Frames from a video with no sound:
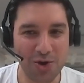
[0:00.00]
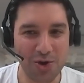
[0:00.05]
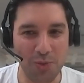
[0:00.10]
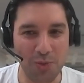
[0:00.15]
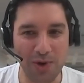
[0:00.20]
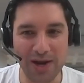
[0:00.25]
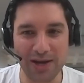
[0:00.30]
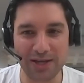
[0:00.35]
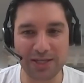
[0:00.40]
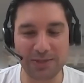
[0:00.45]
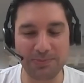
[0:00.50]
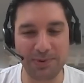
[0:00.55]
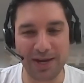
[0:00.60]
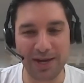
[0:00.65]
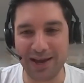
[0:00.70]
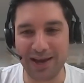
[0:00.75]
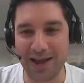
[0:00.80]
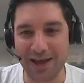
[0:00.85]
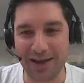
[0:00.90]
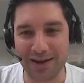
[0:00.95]
we're
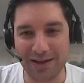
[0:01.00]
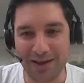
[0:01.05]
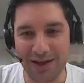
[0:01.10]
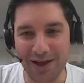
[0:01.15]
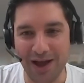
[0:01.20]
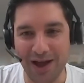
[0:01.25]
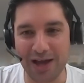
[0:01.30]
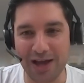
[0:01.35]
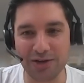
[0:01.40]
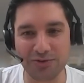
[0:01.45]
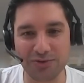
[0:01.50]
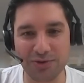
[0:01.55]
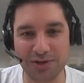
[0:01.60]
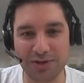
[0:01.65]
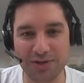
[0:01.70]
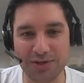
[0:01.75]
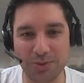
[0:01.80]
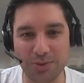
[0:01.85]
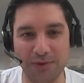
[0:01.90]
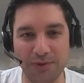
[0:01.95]
spitting out 100
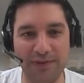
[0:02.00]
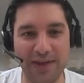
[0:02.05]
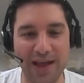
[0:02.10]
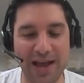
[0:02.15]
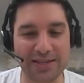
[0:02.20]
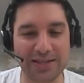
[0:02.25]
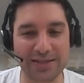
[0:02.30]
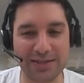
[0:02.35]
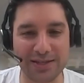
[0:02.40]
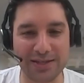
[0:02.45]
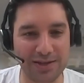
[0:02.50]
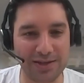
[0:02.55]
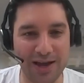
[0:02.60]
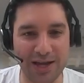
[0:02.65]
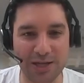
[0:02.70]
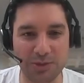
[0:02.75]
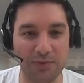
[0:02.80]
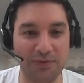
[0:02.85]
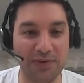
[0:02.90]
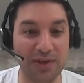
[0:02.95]
to 1,000
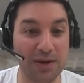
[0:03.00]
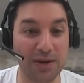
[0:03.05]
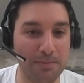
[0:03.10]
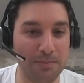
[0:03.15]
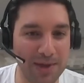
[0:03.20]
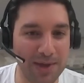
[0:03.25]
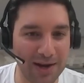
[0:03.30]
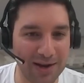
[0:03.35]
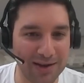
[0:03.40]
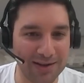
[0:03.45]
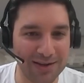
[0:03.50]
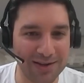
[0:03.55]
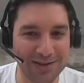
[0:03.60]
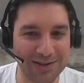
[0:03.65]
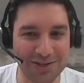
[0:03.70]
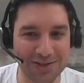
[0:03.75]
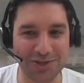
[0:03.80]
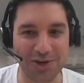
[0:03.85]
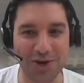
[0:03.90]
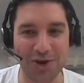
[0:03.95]
designs within a minute.
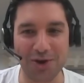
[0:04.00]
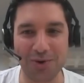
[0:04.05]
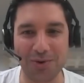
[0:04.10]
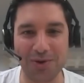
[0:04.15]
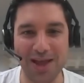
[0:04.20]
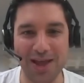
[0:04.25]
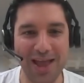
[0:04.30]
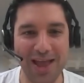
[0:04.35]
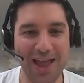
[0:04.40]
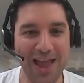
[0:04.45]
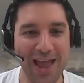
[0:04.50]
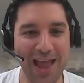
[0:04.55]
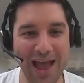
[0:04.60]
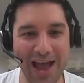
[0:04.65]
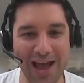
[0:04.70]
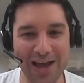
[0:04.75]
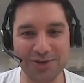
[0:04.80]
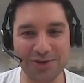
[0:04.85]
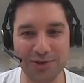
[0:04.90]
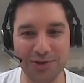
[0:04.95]
So
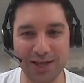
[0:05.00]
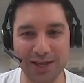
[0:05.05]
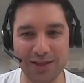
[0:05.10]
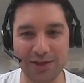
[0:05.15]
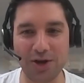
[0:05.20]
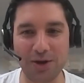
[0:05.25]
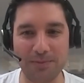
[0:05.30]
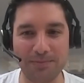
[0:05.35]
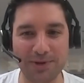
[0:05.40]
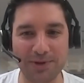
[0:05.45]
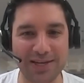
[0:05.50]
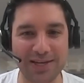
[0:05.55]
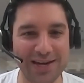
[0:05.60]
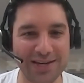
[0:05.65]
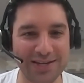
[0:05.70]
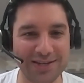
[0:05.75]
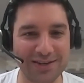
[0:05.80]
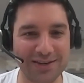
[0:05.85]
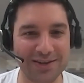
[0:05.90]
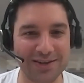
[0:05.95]
how do you get the
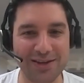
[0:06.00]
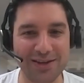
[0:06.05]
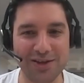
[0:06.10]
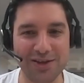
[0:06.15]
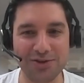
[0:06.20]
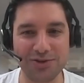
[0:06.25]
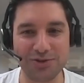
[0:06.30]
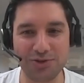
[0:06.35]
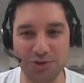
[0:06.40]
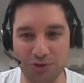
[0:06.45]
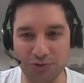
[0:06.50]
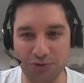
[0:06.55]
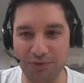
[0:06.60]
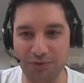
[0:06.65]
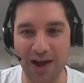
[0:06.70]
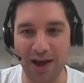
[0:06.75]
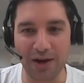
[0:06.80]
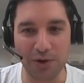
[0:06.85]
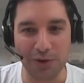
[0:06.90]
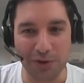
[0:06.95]
computation to
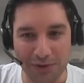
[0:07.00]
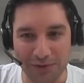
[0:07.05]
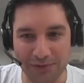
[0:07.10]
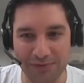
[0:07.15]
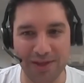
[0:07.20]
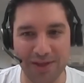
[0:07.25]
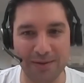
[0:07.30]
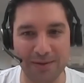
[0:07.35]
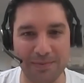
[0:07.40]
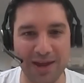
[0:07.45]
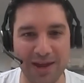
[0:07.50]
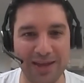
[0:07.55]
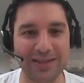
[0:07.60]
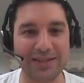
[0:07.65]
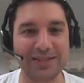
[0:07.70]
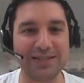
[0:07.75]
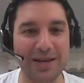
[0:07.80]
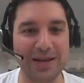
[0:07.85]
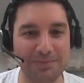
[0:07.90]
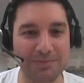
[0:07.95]
run all of them at the
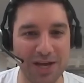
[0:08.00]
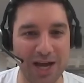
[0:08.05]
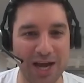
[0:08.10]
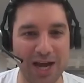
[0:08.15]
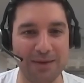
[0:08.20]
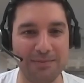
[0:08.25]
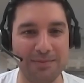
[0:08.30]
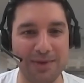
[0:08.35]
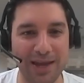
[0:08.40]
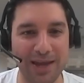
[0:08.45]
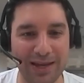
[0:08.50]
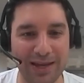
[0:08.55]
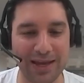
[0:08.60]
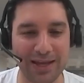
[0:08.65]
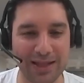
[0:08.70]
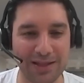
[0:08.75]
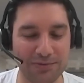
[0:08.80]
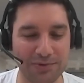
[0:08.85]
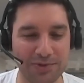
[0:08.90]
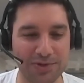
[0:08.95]
same time and
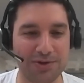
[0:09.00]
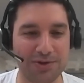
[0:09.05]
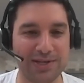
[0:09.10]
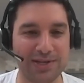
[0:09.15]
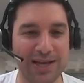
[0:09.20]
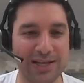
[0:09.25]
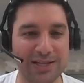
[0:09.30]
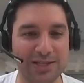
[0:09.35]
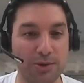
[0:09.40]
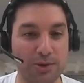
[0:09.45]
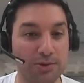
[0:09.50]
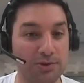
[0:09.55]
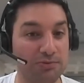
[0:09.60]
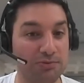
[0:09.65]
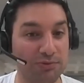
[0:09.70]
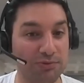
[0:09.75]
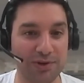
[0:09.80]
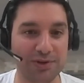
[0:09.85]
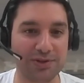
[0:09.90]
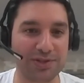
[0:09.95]
get the result out so it's
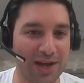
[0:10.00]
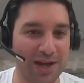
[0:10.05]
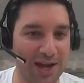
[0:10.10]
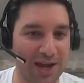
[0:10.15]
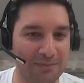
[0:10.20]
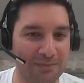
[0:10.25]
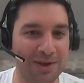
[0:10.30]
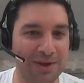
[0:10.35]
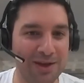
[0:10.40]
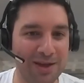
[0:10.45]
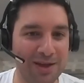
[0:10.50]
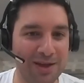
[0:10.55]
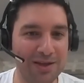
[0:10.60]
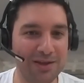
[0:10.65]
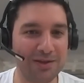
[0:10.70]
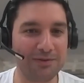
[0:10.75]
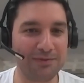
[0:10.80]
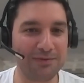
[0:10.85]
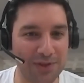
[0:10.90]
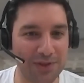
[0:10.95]
real time
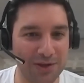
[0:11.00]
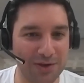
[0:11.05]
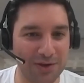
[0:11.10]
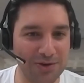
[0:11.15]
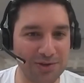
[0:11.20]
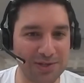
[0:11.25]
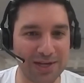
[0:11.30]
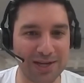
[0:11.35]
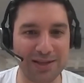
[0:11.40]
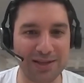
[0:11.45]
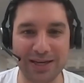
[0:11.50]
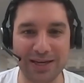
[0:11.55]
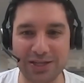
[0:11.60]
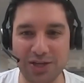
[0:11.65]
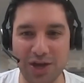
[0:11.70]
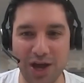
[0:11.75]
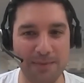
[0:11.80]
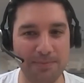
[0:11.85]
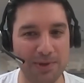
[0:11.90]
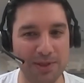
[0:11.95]
for the user? They
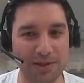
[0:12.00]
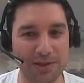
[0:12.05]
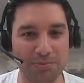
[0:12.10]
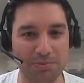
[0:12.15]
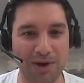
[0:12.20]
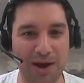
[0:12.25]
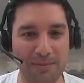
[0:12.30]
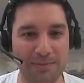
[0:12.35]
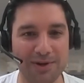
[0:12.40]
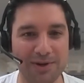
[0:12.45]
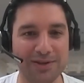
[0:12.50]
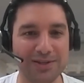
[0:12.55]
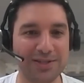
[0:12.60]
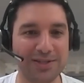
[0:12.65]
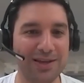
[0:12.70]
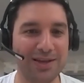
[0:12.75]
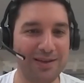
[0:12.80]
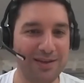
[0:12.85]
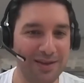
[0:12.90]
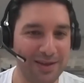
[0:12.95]
type in the parameters,
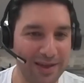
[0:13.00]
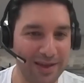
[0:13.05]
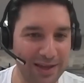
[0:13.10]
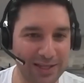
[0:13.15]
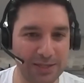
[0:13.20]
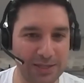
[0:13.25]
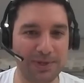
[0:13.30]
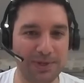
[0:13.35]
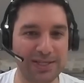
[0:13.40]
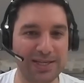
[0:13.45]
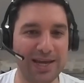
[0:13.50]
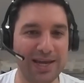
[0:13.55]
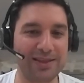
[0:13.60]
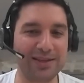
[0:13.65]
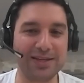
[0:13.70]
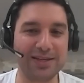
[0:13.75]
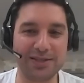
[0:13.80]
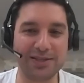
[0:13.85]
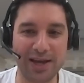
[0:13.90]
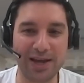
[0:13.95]
it spits out the
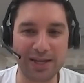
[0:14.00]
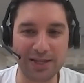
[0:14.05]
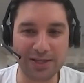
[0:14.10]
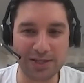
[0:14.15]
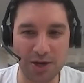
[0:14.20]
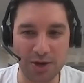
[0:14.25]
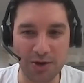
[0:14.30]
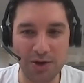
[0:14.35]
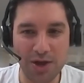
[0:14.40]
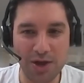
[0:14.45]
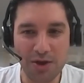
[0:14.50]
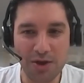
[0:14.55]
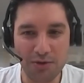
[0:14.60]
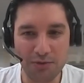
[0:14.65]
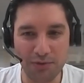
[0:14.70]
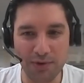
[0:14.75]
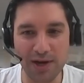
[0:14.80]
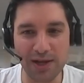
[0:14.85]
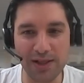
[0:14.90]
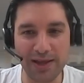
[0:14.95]
design. So
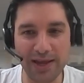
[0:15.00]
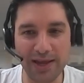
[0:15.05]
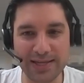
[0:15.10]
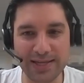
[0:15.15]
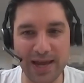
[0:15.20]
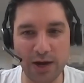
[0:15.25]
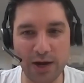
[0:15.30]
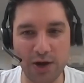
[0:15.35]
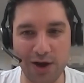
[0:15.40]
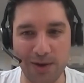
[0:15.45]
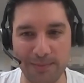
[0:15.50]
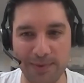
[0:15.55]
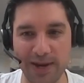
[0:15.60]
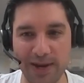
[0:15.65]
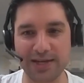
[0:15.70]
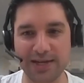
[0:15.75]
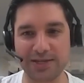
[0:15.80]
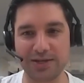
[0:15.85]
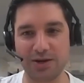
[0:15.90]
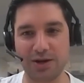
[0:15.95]
really it's that
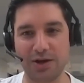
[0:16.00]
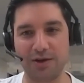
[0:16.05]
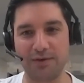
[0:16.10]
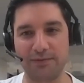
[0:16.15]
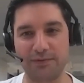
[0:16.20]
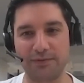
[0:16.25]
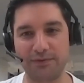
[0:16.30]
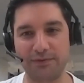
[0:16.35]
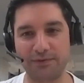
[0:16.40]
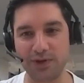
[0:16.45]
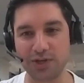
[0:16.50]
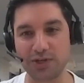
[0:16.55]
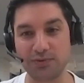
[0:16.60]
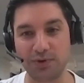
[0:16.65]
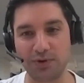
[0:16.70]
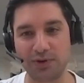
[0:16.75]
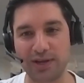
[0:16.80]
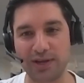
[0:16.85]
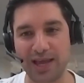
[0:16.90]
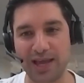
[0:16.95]
combination of, first of
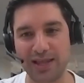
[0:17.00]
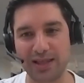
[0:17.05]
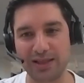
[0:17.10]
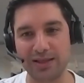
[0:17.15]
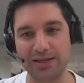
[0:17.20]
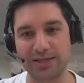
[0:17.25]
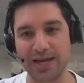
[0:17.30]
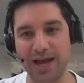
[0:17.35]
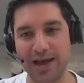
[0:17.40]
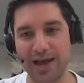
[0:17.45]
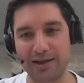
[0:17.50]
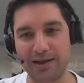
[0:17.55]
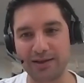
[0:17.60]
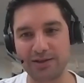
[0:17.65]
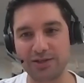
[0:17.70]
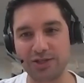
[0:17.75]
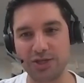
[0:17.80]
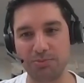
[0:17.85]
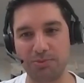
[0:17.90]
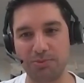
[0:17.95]
all, getting the data
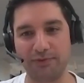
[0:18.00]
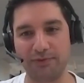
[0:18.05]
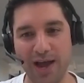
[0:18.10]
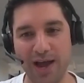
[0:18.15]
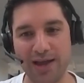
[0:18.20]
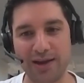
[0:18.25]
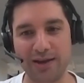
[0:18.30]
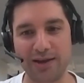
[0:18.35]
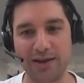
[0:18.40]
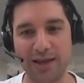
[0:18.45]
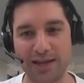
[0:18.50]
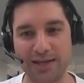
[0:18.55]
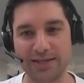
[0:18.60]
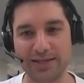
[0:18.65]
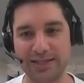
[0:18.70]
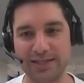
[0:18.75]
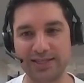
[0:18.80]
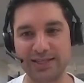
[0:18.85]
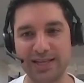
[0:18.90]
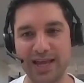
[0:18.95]
to provide it and
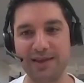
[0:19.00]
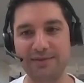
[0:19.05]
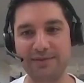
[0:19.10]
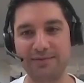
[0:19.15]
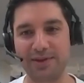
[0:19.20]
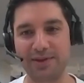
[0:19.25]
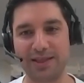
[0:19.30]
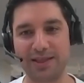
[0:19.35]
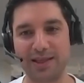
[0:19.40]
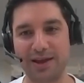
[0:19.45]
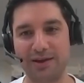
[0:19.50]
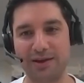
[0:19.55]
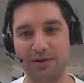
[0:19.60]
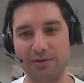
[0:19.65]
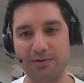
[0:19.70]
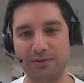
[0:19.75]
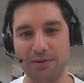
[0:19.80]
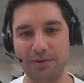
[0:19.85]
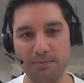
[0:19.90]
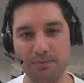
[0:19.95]
to save it in there and
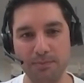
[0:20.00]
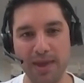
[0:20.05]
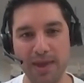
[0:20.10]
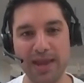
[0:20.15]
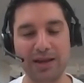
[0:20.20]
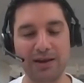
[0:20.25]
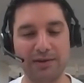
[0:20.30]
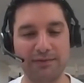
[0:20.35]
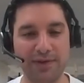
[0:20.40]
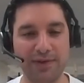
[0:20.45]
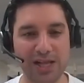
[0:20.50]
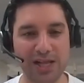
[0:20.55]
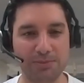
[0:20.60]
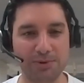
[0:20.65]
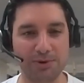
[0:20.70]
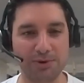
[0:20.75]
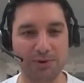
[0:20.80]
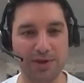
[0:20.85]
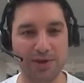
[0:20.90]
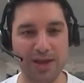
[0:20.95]
make it
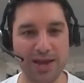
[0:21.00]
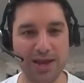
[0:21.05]
available.